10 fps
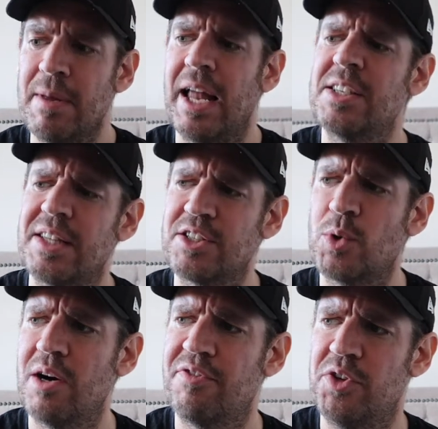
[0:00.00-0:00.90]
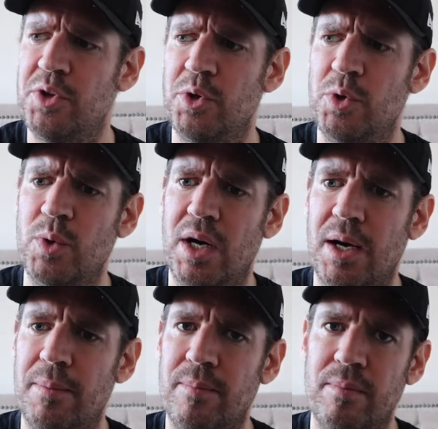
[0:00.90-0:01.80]
And there's quite a
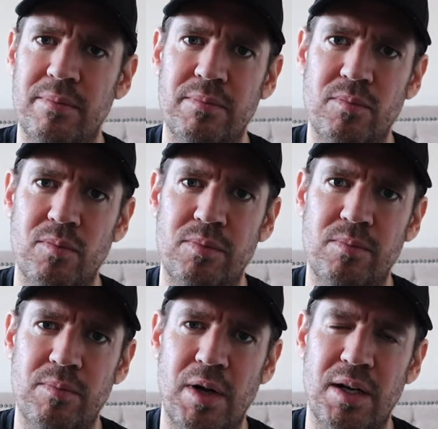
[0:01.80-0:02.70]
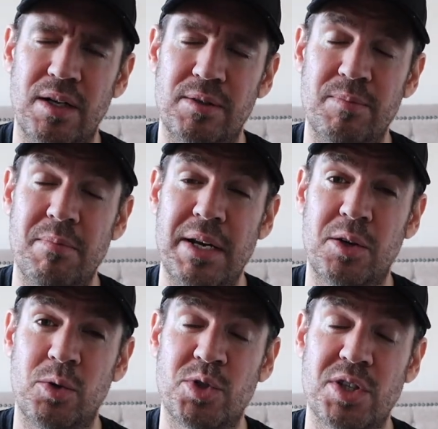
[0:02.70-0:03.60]
few
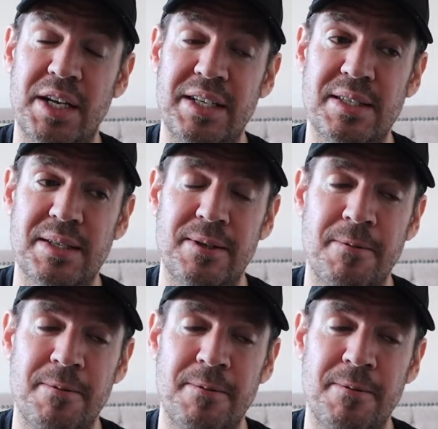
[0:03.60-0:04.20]
medical studies